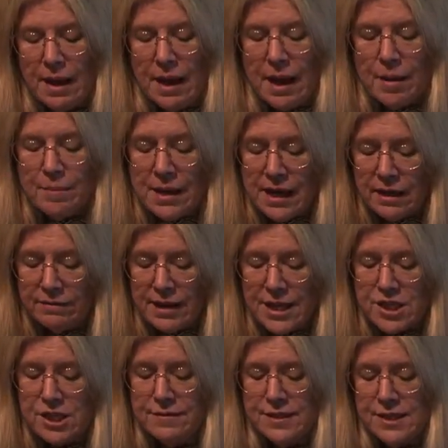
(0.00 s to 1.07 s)
Male
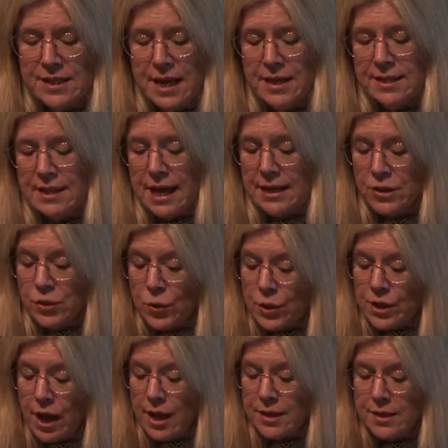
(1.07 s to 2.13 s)
Vaishnava saints like
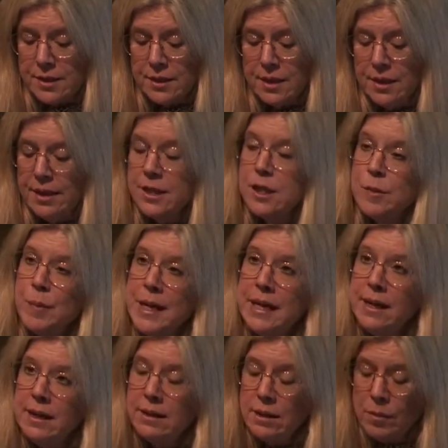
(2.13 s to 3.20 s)
Surdas speak
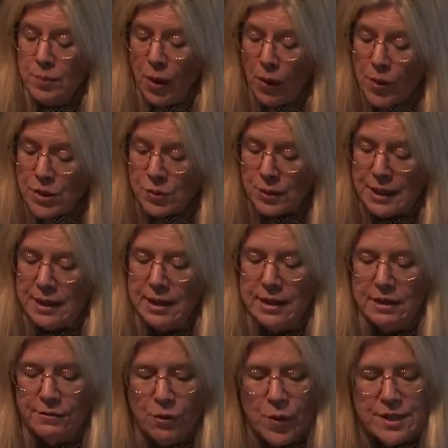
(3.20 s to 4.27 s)
in their poetry in the
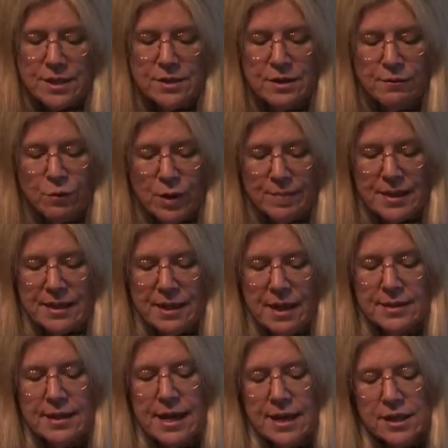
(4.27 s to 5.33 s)
voices of women
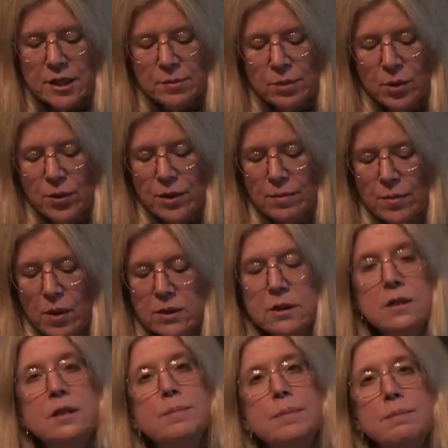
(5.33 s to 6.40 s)
as they explore the
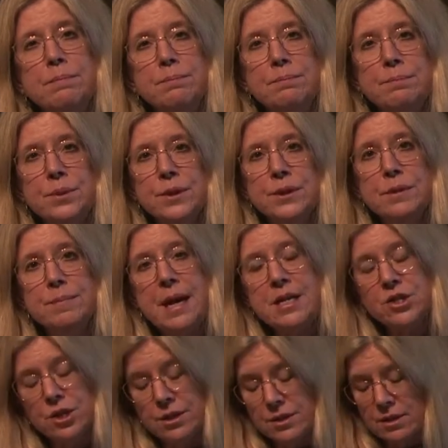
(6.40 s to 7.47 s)
multiple
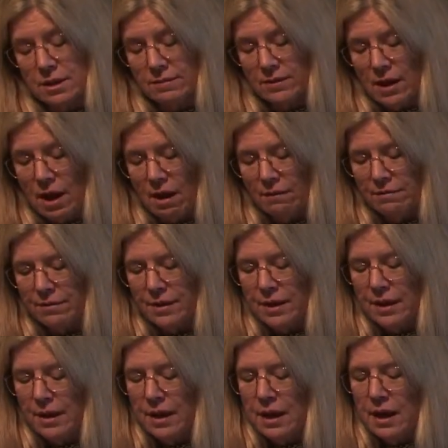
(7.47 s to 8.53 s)
dimensions of love,
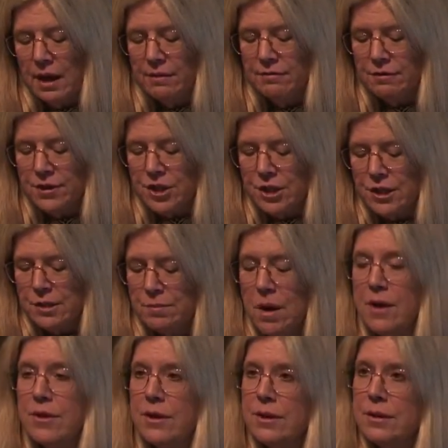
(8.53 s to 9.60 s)
of Krishna's
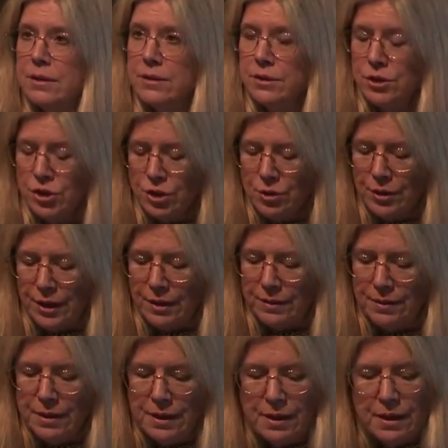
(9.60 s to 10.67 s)
mother, Yashoda,
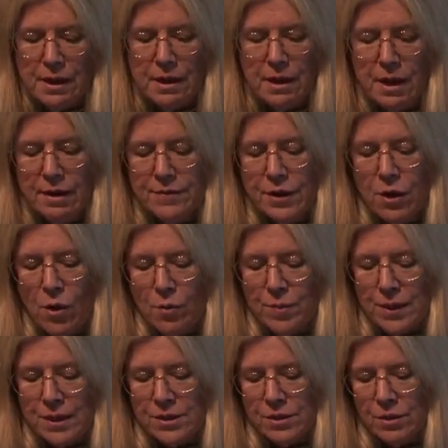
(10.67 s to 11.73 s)
of the
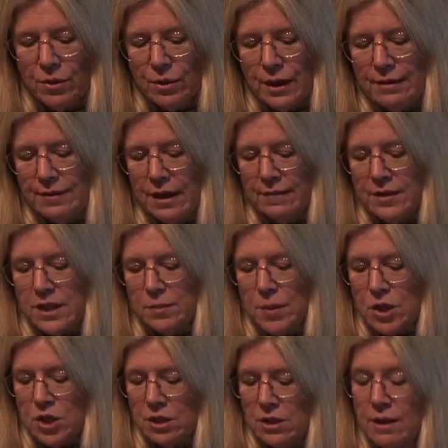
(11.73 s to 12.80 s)
gopis, or even of his
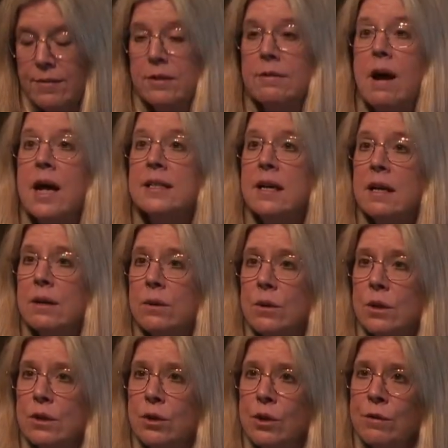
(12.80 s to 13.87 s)
special lover, Radha, or her
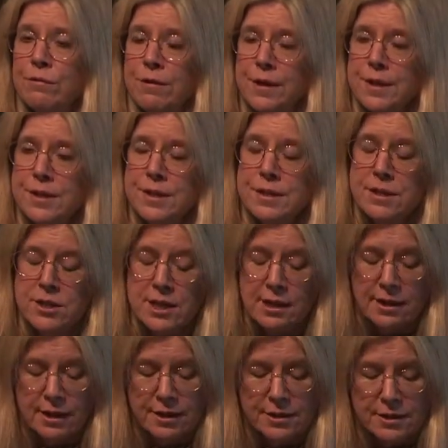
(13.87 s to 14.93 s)
girlfriends, the
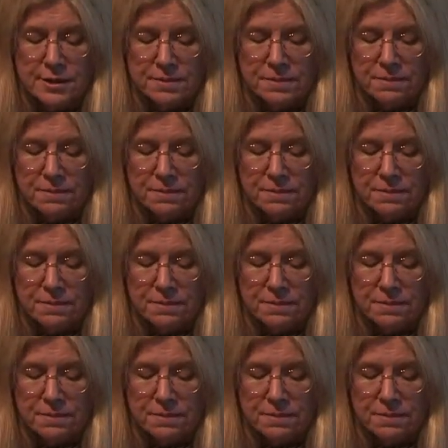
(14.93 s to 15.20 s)
Sakhis.